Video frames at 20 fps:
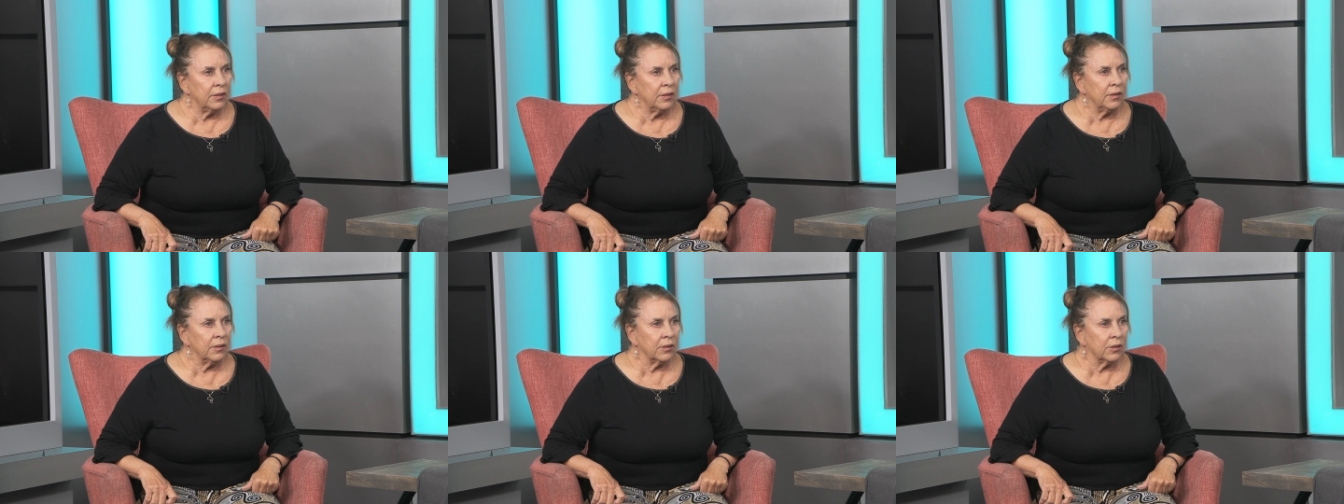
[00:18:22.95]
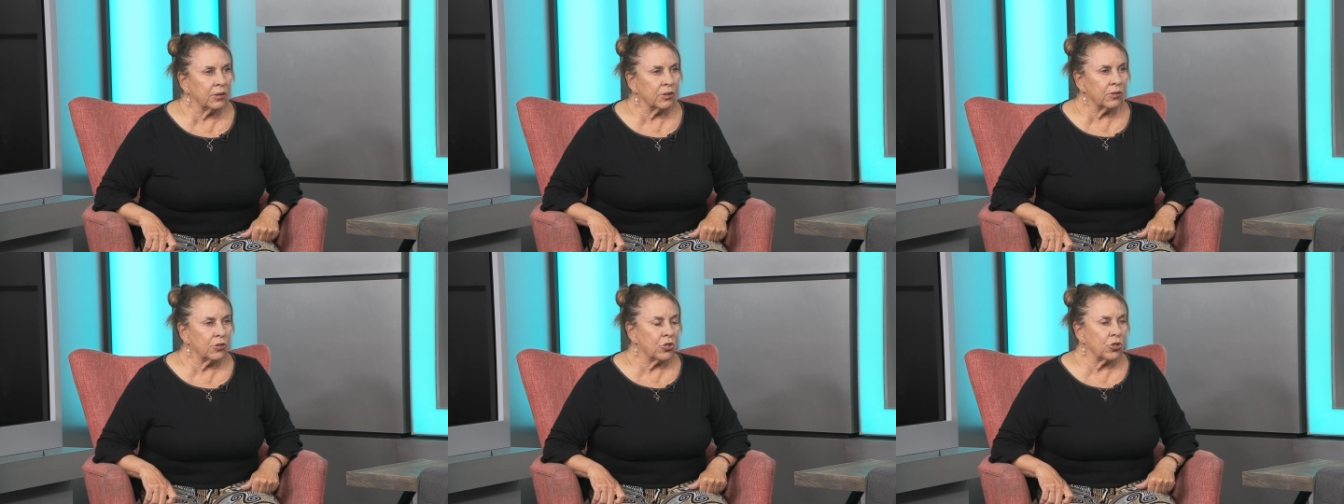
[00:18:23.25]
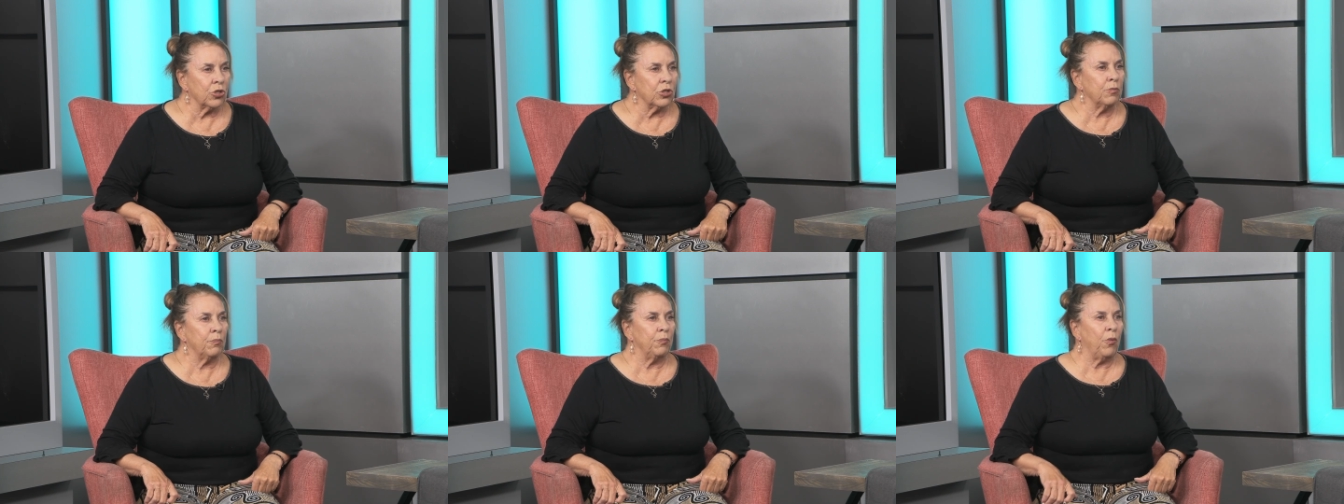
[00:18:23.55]
there
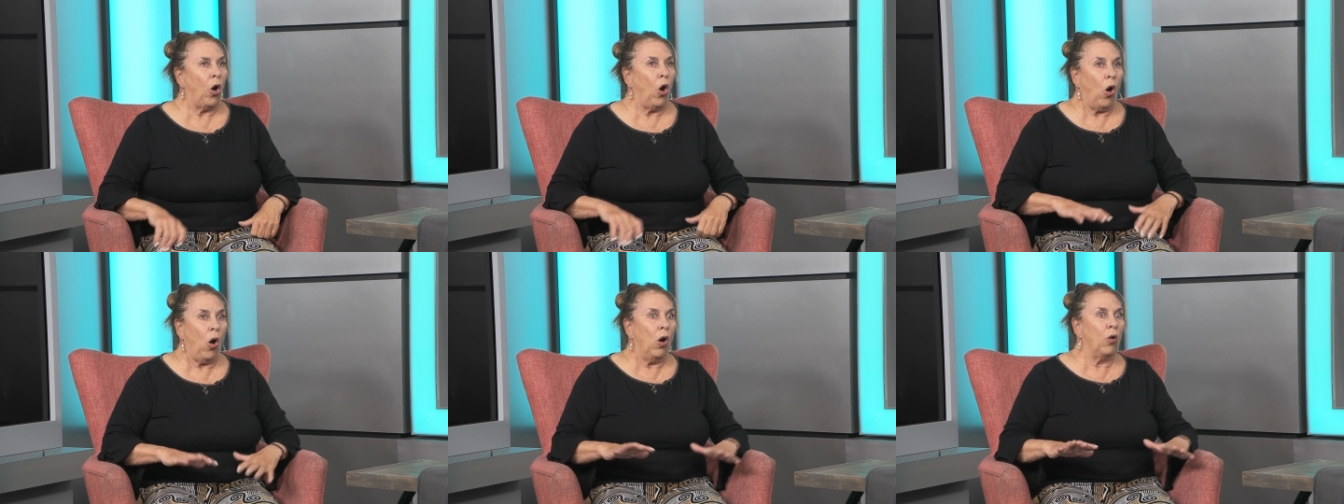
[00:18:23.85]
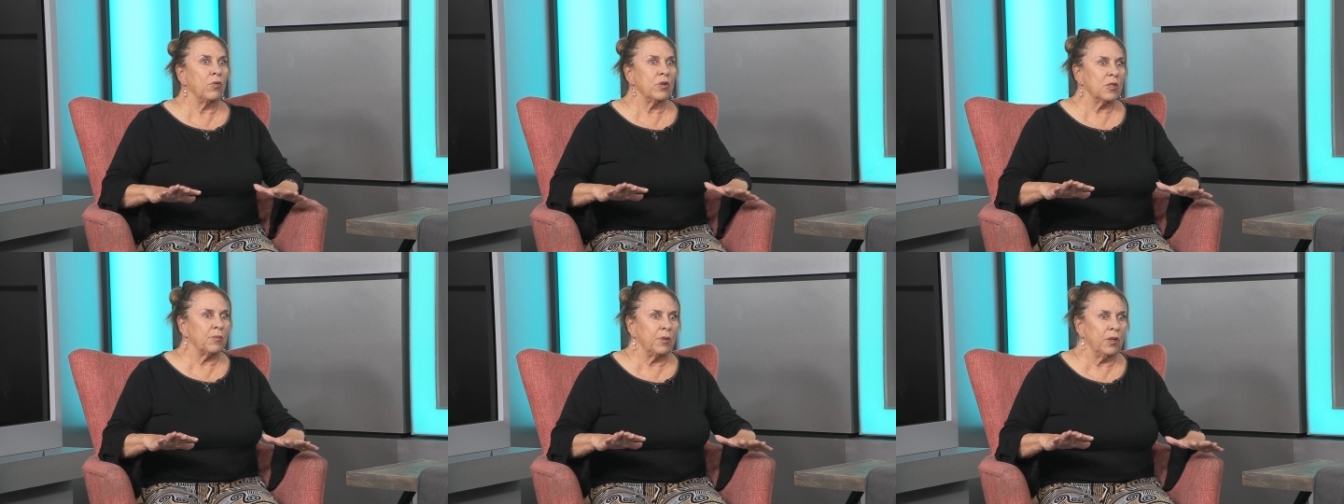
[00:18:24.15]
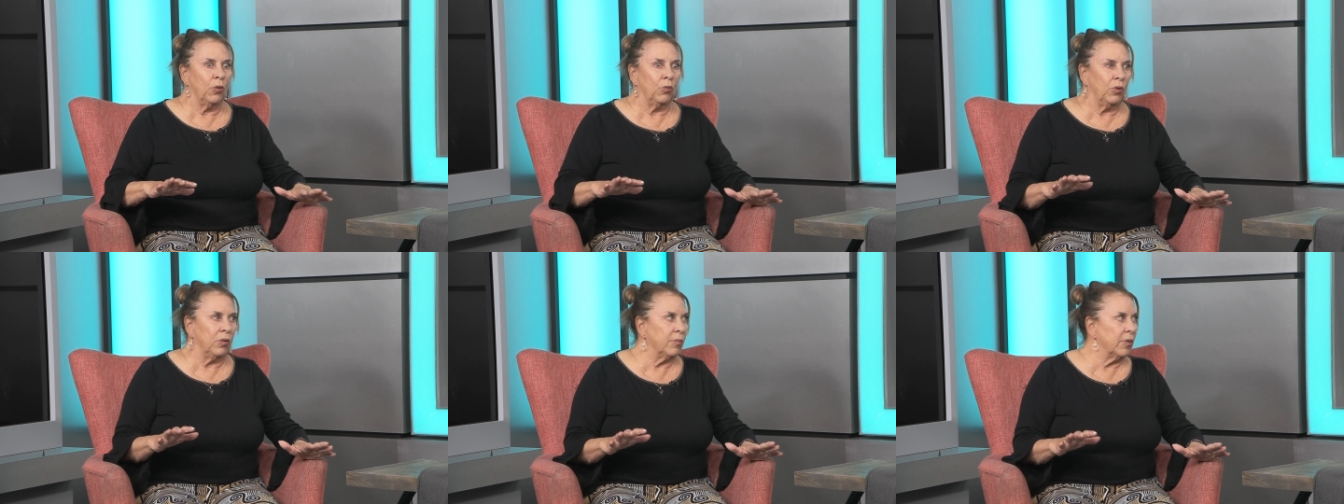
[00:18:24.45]
should always be
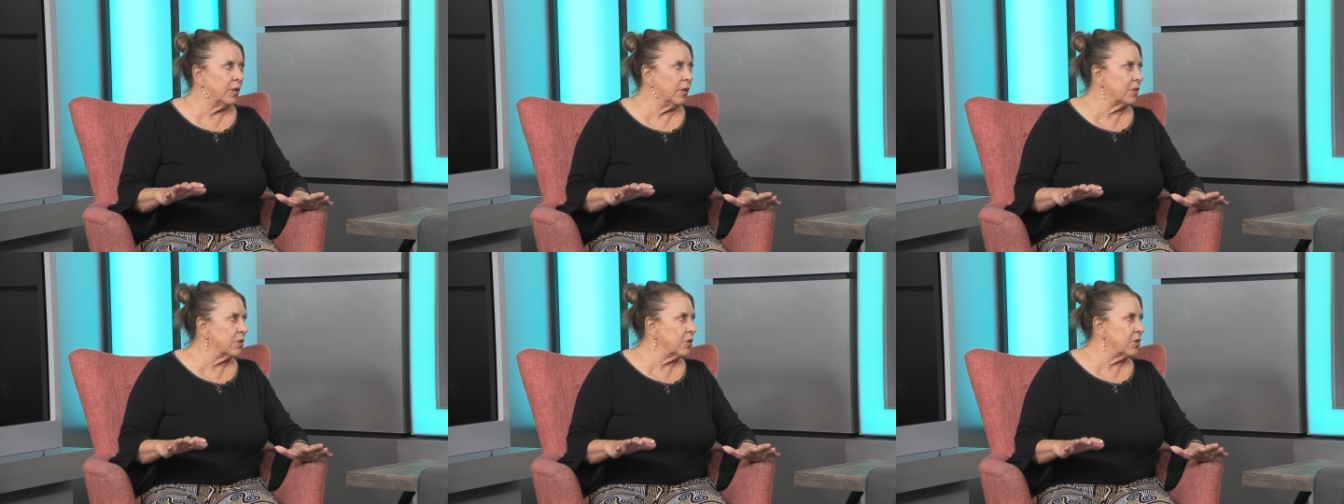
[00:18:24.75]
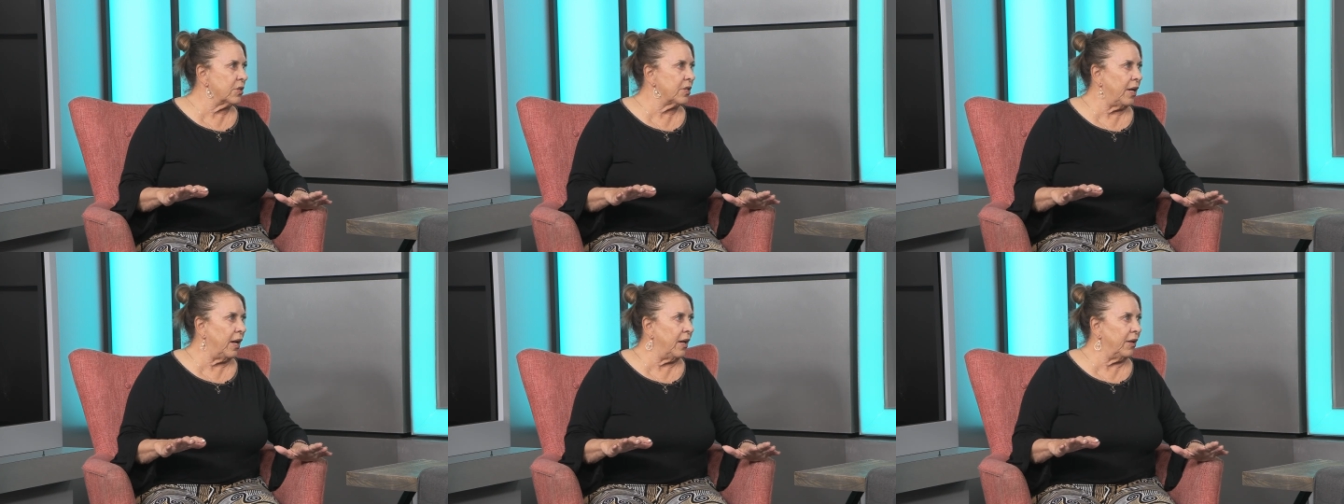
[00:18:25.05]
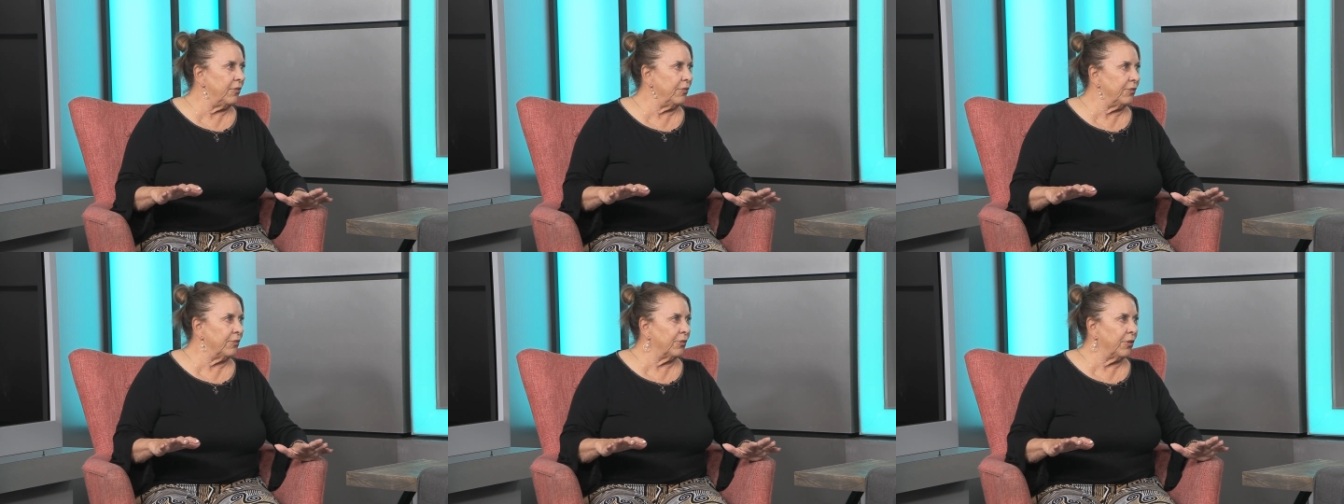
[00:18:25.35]
a woman on your
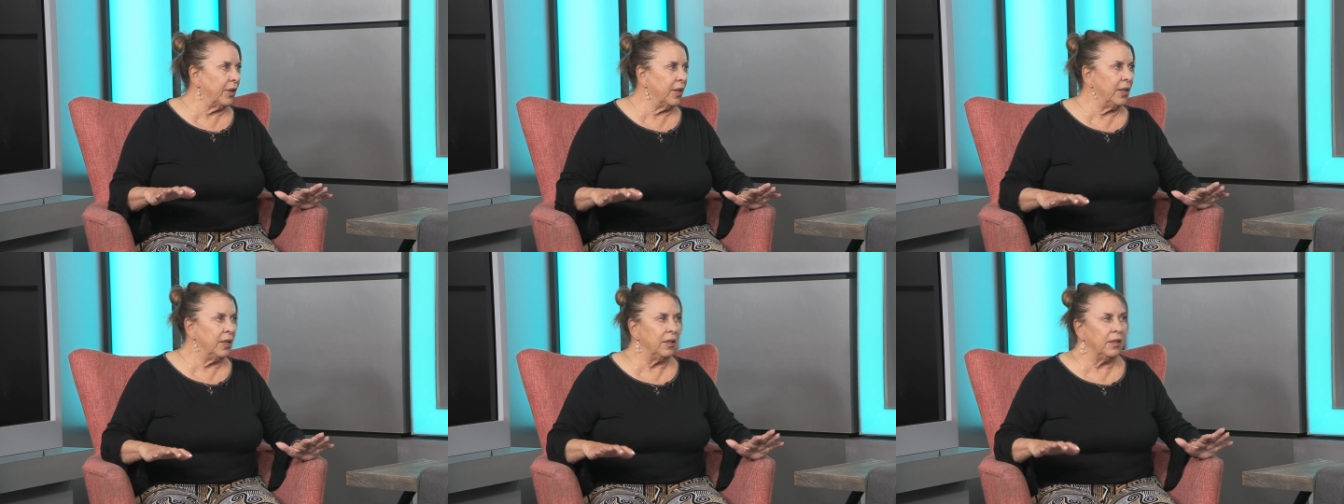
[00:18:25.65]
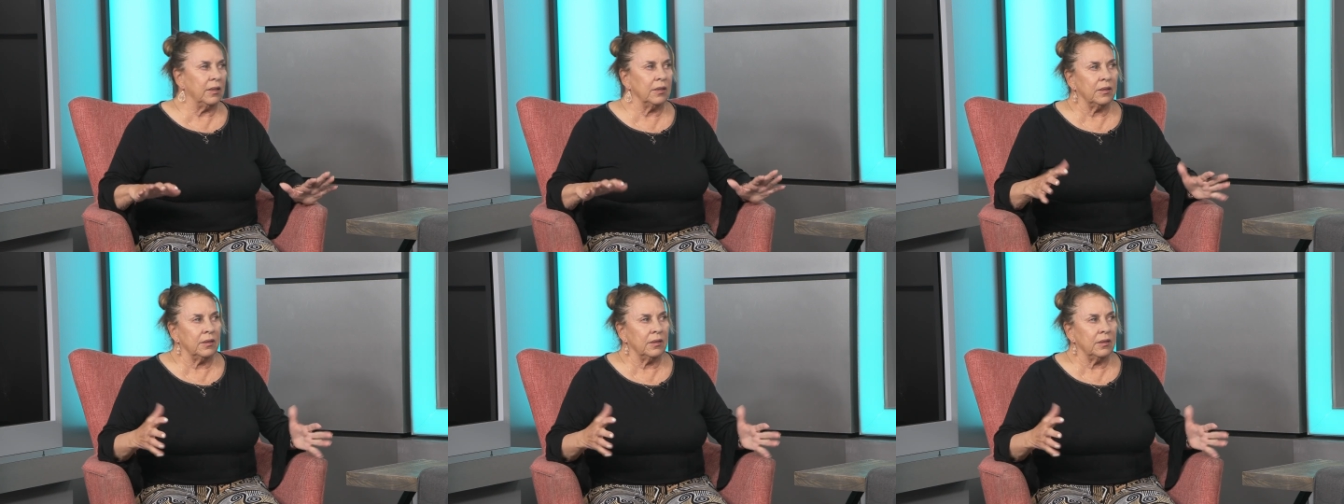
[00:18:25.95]
staff, right?